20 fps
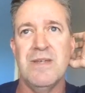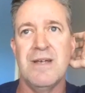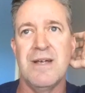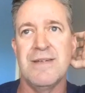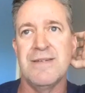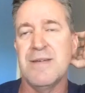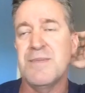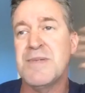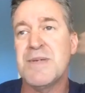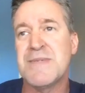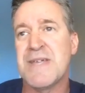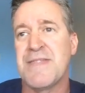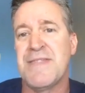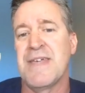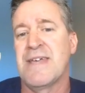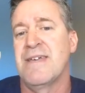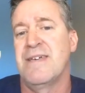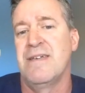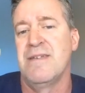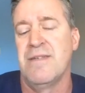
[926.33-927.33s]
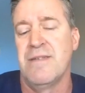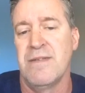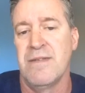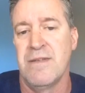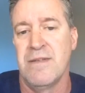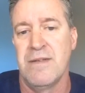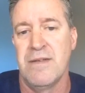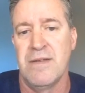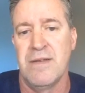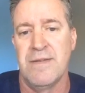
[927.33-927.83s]
sometimes I think
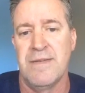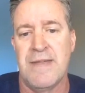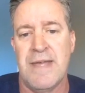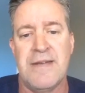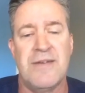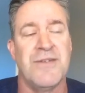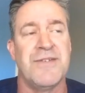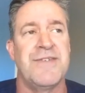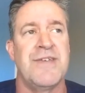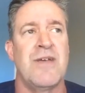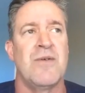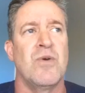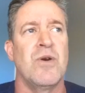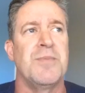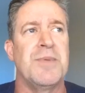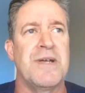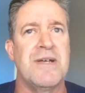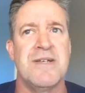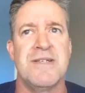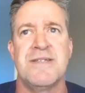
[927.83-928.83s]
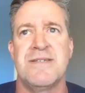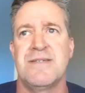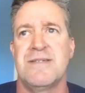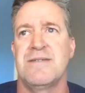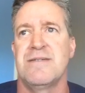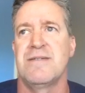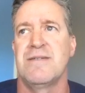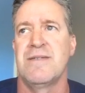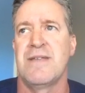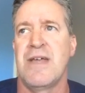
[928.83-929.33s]
they don't say a word
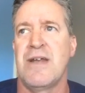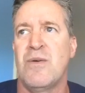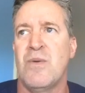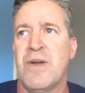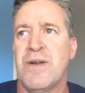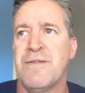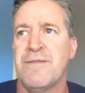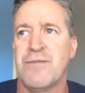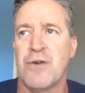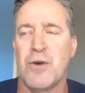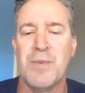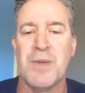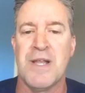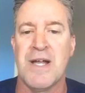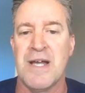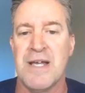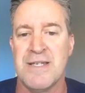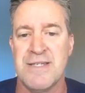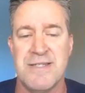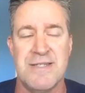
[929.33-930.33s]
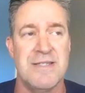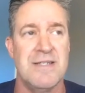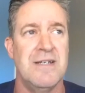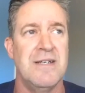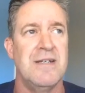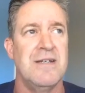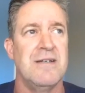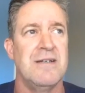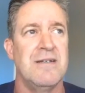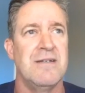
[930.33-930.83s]
because they don't want to verbalize
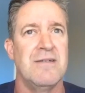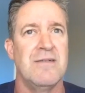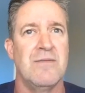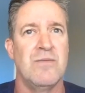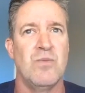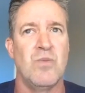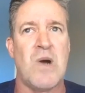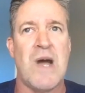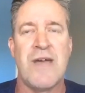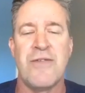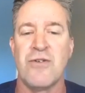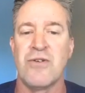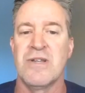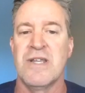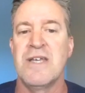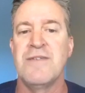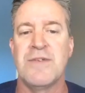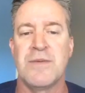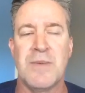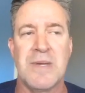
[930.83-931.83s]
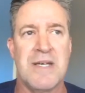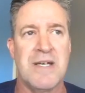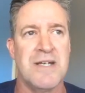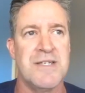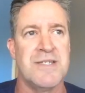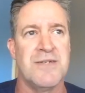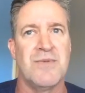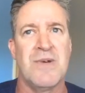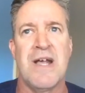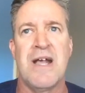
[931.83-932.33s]
why they're leaving,
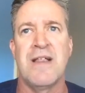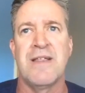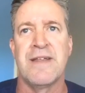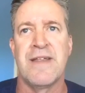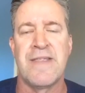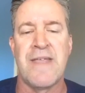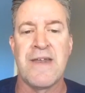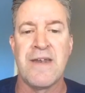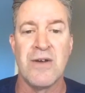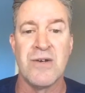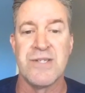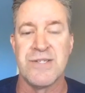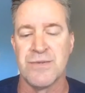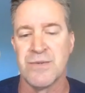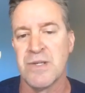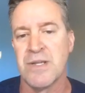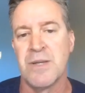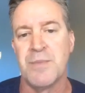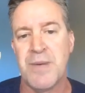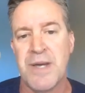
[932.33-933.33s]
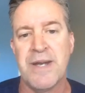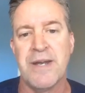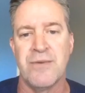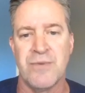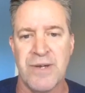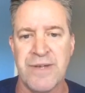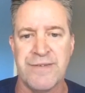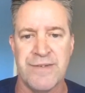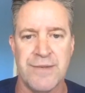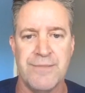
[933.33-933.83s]
because in reality they know it's a really petty
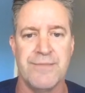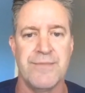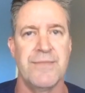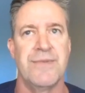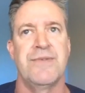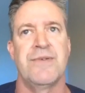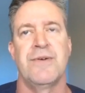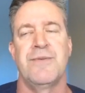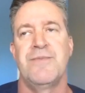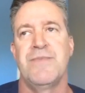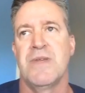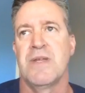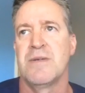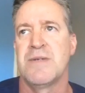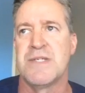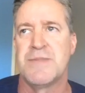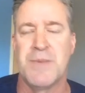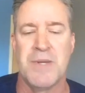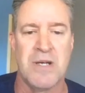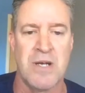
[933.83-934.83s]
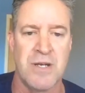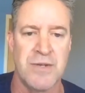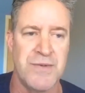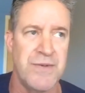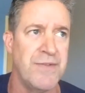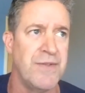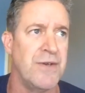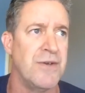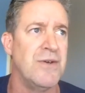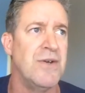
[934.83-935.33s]
reason. So just being
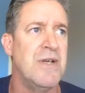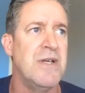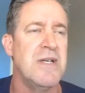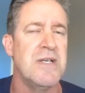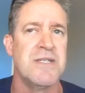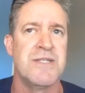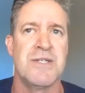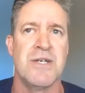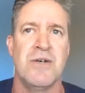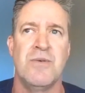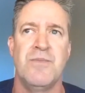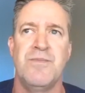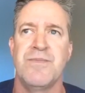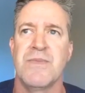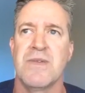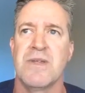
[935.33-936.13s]
honest with you. So